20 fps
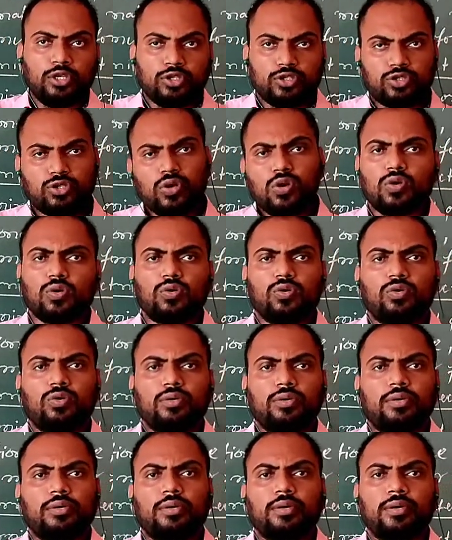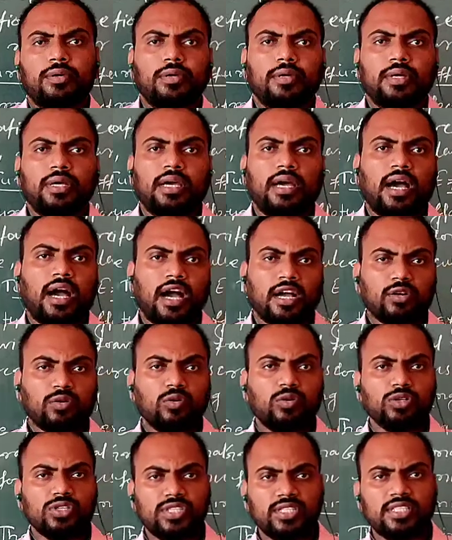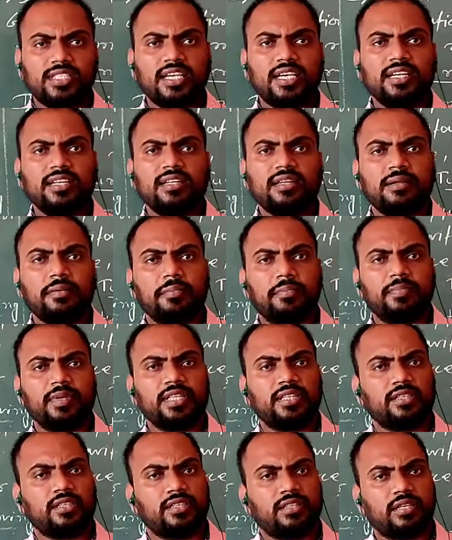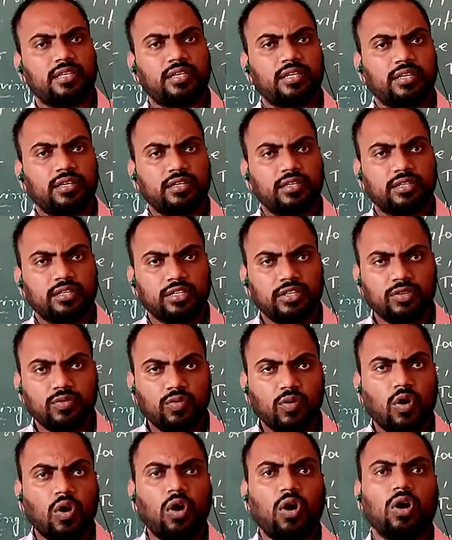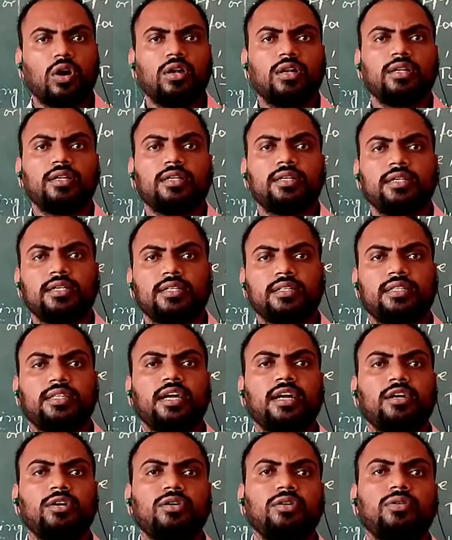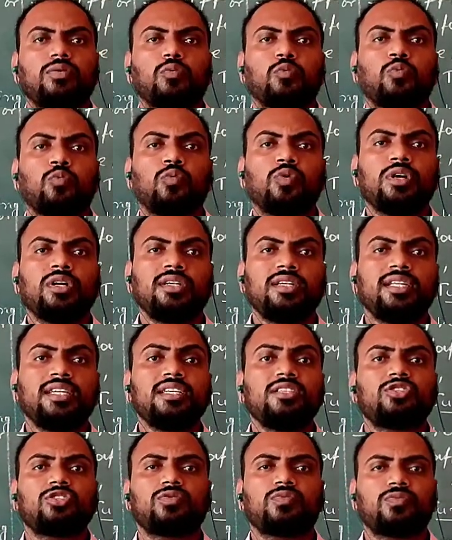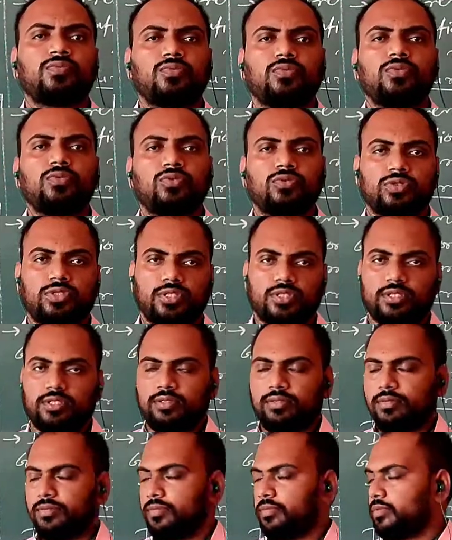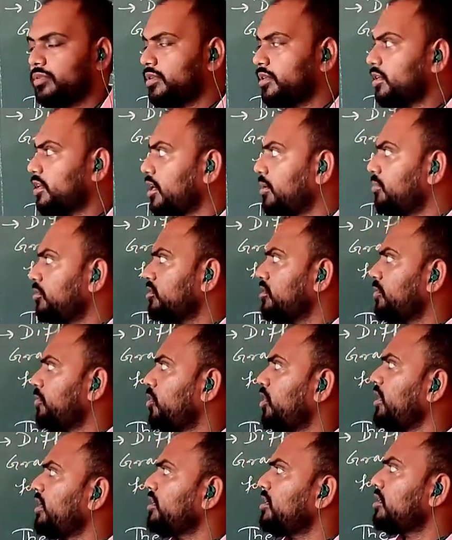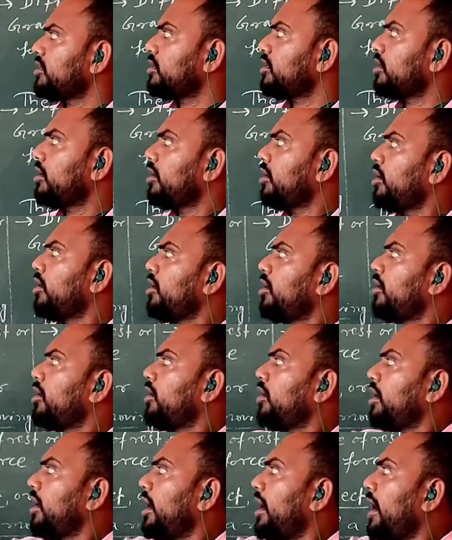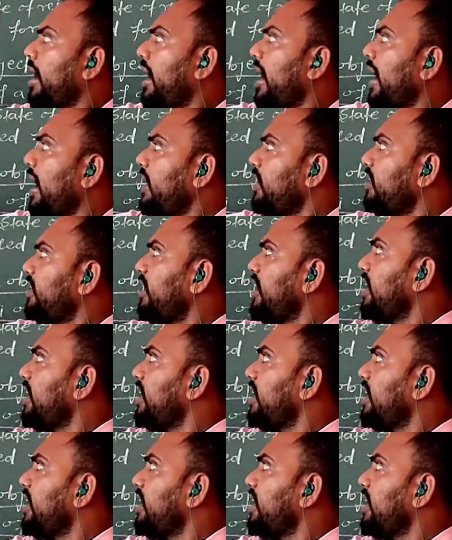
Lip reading: So, a question with you all, that what is force? Come to the point. An